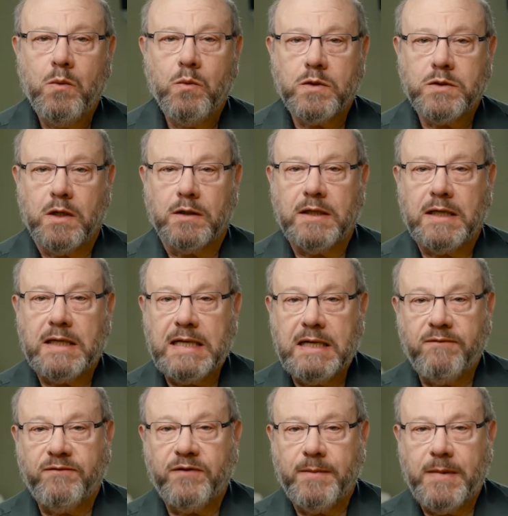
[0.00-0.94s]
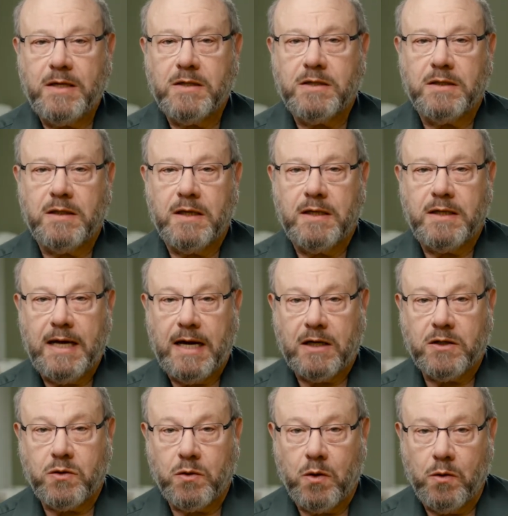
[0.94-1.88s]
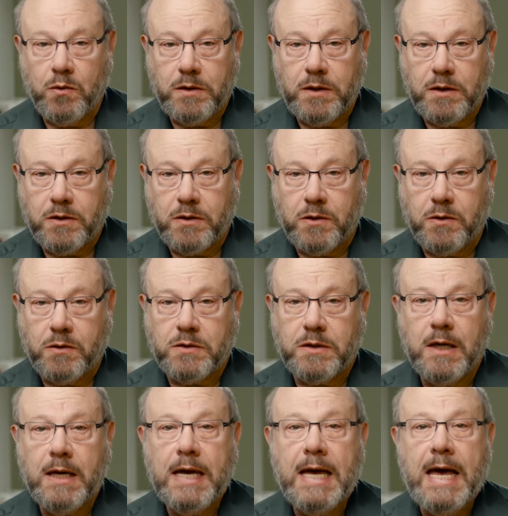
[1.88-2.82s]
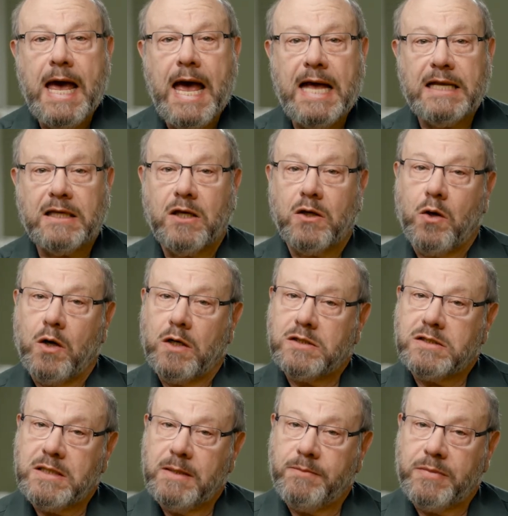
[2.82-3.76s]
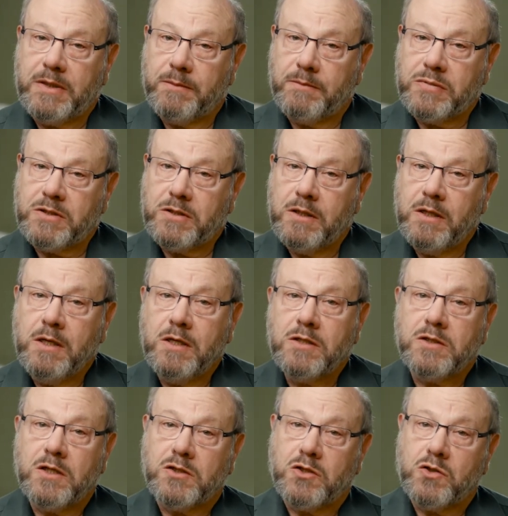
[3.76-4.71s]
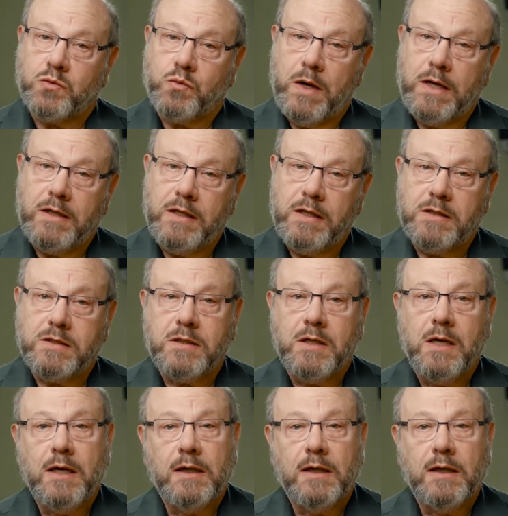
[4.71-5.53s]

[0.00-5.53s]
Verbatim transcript: resulting in inflammation that attacks your own tissues and can cause symptoms such as redness,